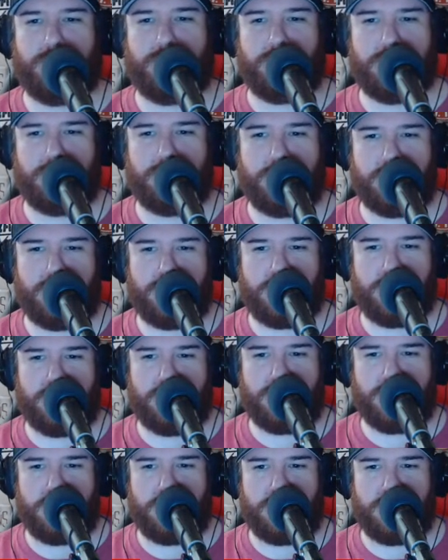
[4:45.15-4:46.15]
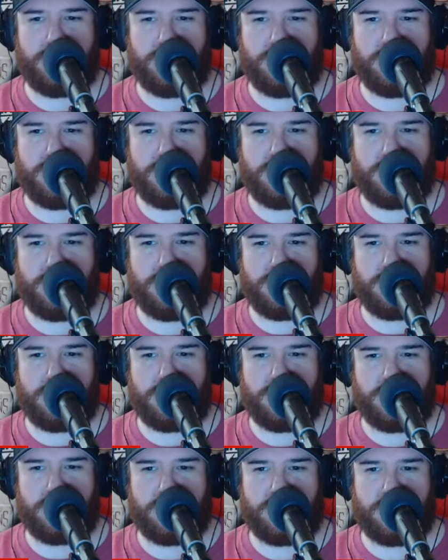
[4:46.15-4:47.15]

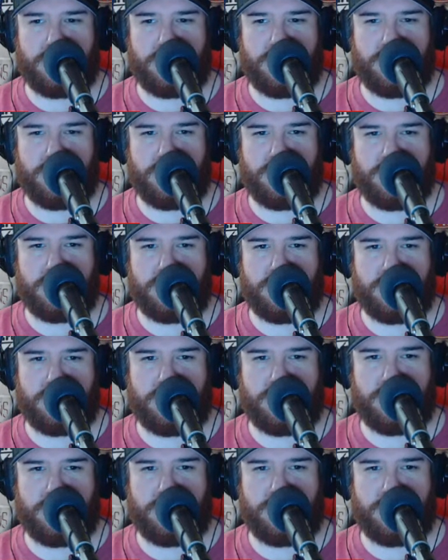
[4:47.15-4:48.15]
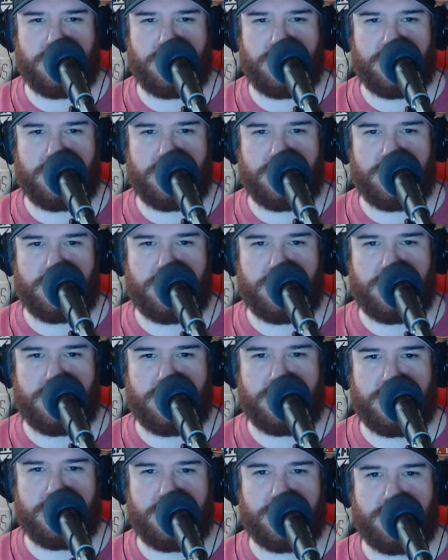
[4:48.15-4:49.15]

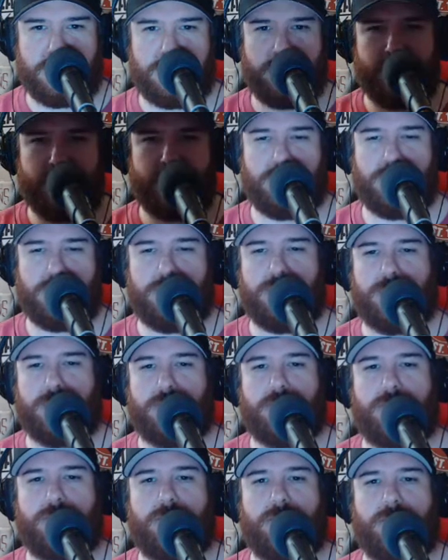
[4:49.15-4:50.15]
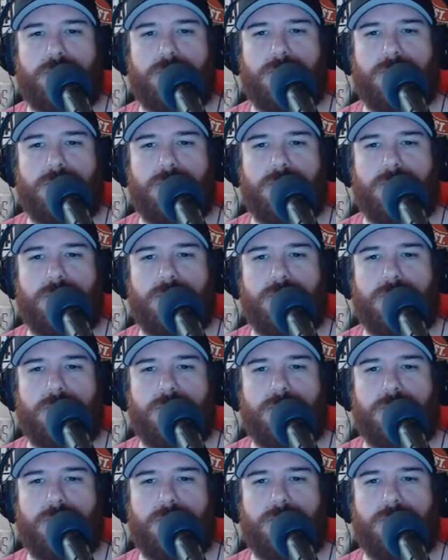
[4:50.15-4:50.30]
(not speaking)